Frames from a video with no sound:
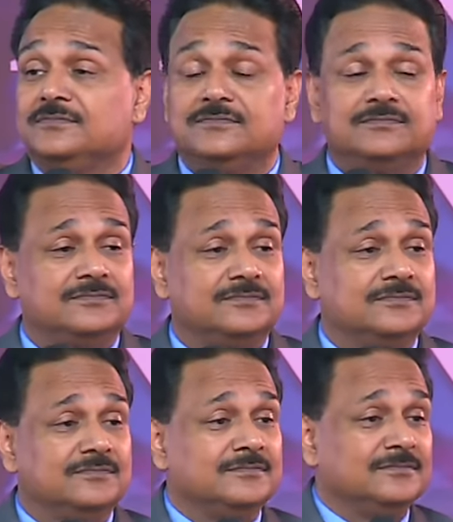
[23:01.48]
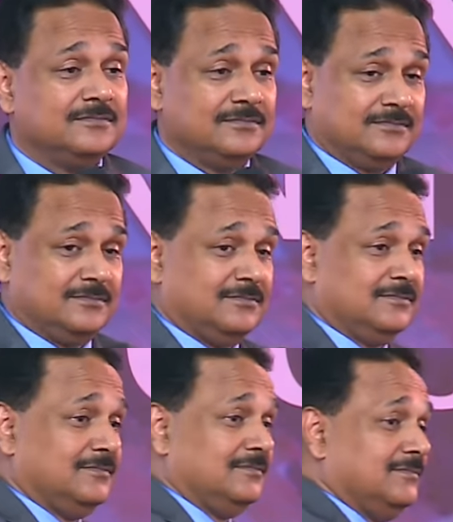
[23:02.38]

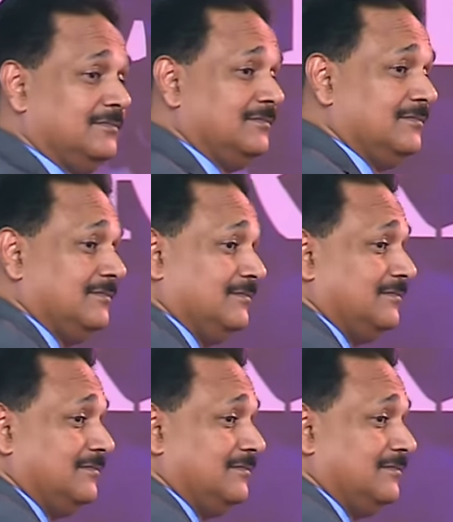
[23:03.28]
(silence)